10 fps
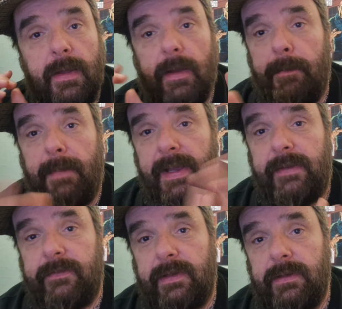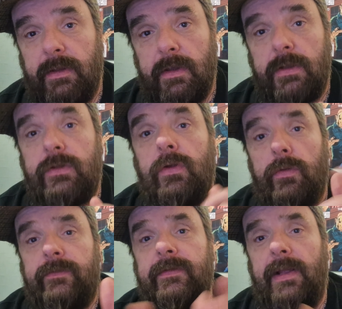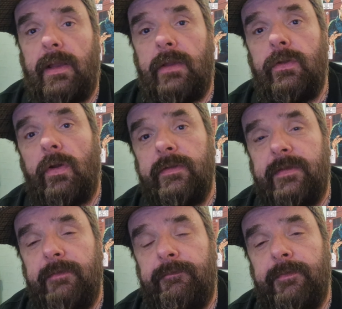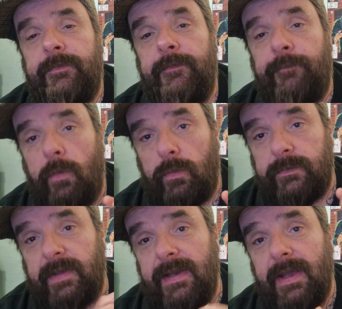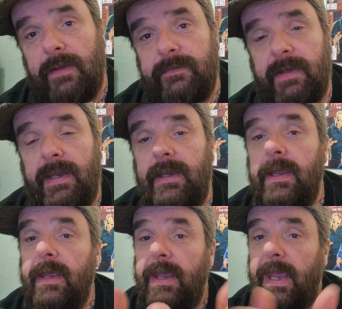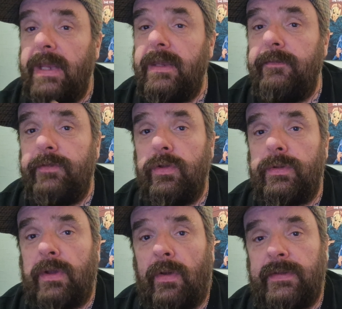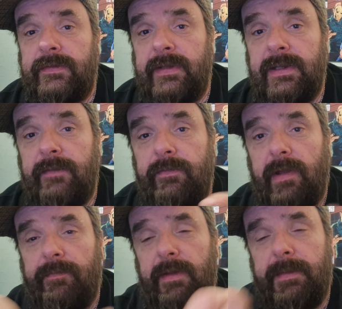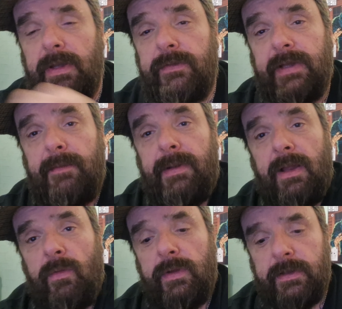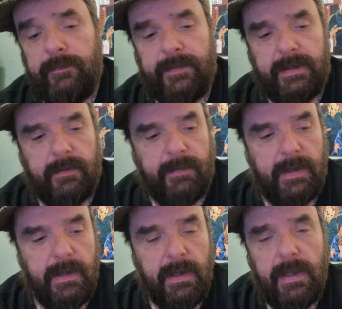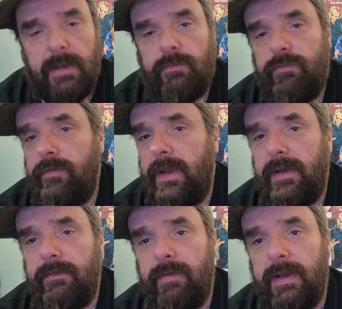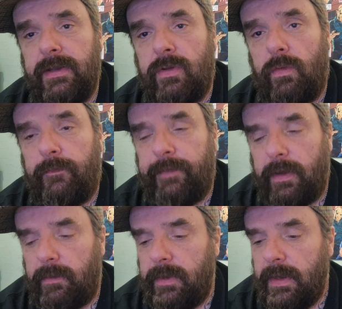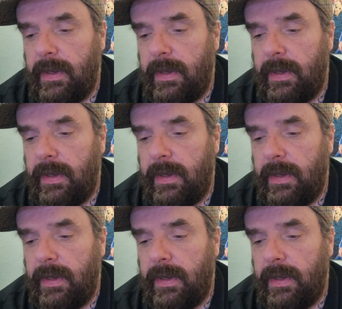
Amazing. Godzilla 1954, 10 out of 10. Any of you guys seen it? If you have, let me know down below what you think of it. Really, really cool film.